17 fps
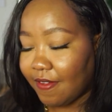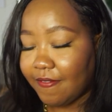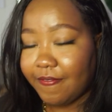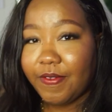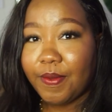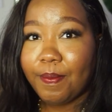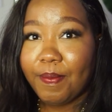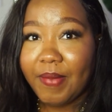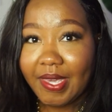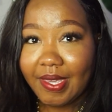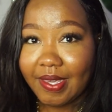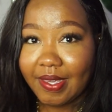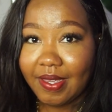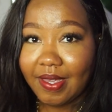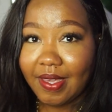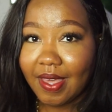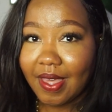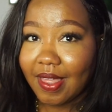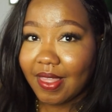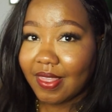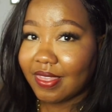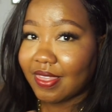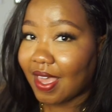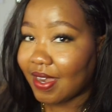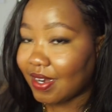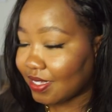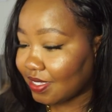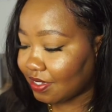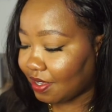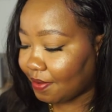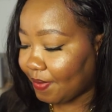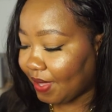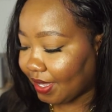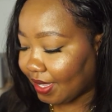For me, that is
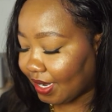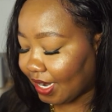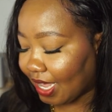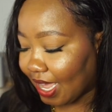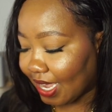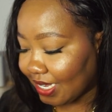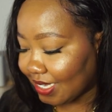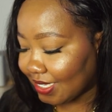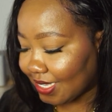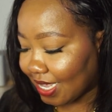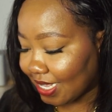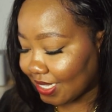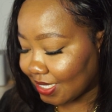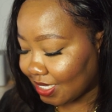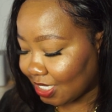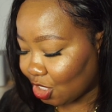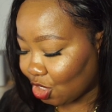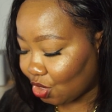not making any sense.